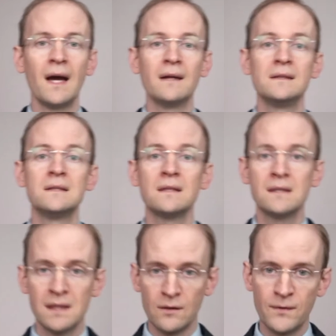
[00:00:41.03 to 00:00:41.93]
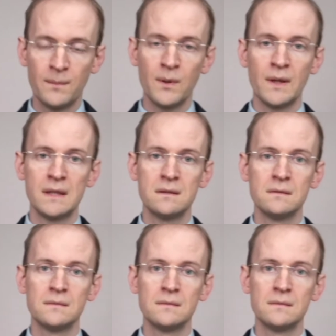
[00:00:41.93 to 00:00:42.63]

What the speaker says: and self-employed.